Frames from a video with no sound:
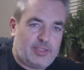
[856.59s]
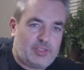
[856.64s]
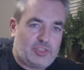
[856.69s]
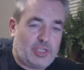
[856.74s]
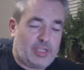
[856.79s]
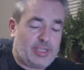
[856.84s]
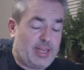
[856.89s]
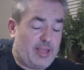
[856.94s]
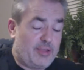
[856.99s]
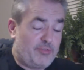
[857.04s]

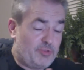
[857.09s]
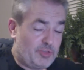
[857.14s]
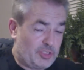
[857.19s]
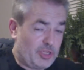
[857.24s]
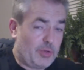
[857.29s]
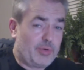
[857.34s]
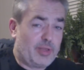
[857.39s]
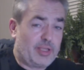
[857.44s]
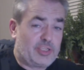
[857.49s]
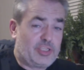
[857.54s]
check it out. If you
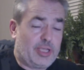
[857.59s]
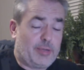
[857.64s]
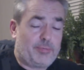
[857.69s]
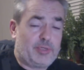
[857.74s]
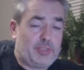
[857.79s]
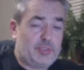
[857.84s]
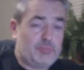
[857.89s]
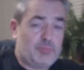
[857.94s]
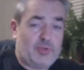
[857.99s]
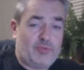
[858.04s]
don't like
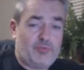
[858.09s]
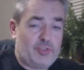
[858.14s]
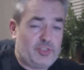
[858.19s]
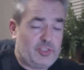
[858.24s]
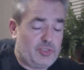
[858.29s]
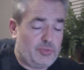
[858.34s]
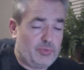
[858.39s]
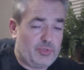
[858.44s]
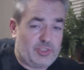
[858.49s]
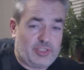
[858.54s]
Japanese
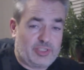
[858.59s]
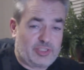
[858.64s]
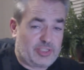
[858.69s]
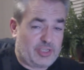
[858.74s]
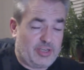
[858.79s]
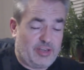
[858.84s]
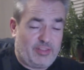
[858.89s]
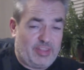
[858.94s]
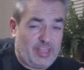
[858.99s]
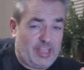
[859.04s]
movies, you were just
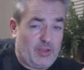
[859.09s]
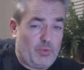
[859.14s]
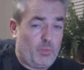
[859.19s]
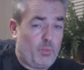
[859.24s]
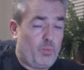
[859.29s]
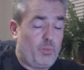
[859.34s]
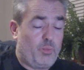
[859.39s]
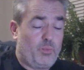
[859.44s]
going to think